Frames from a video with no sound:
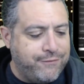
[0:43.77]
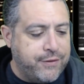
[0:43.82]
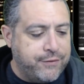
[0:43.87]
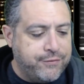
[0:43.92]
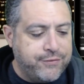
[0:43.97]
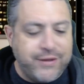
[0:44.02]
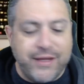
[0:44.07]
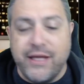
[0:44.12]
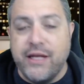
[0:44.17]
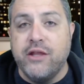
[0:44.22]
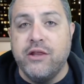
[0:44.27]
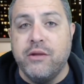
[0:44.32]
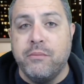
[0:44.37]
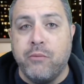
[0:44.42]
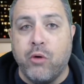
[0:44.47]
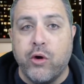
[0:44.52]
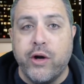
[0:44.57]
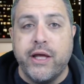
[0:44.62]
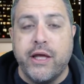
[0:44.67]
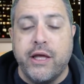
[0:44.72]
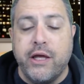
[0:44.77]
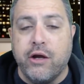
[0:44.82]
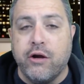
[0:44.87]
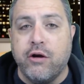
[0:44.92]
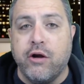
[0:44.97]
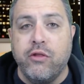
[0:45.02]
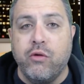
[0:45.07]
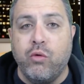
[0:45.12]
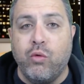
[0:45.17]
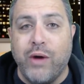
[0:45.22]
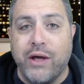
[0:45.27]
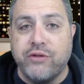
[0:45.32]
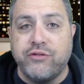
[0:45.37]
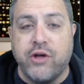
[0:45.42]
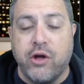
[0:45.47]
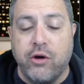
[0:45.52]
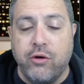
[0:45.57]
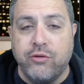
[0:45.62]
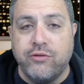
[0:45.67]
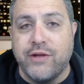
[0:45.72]
fifteen in the morning here on the West
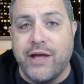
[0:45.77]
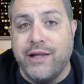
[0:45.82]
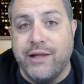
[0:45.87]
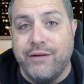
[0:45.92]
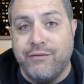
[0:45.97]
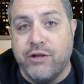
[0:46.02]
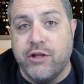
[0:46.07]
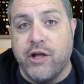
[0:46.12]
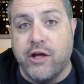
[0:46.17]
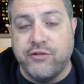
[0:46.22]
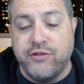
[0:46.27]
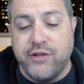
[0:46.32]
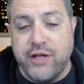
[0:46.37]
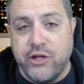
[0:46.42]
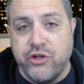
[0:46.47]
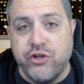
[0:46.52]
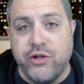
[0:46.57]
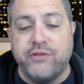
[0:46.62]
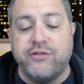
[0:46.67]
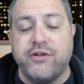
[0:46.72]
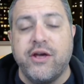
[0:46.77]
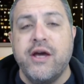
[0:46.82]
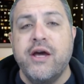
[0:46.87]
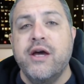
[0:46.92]
Coast. I live in Los Angeles.